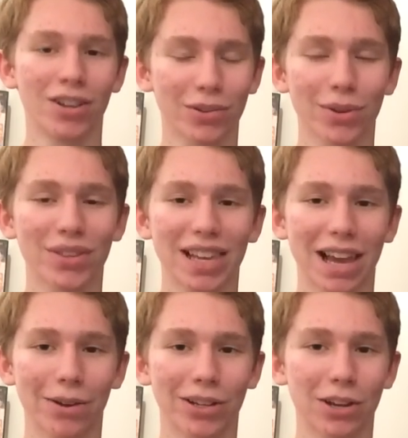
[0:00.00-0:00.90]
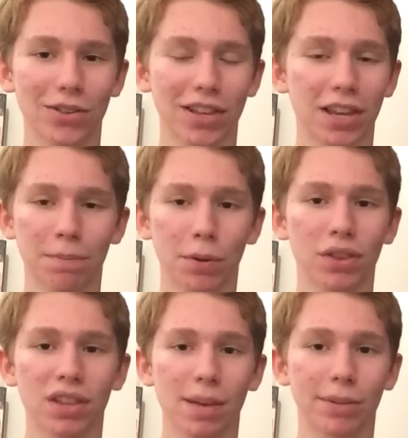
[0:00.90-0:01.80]
So we'll see how it goes. I think
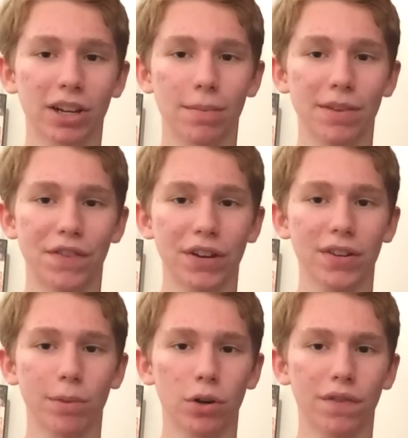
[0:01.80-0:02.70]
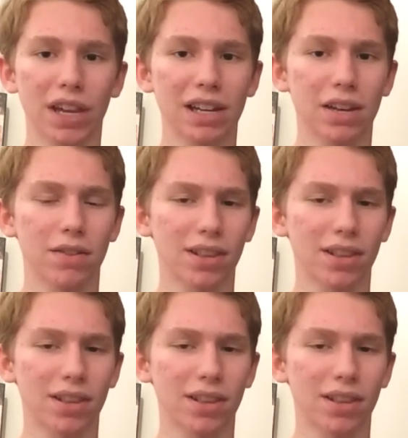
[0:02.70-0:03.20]
both of them are going to be very motivated.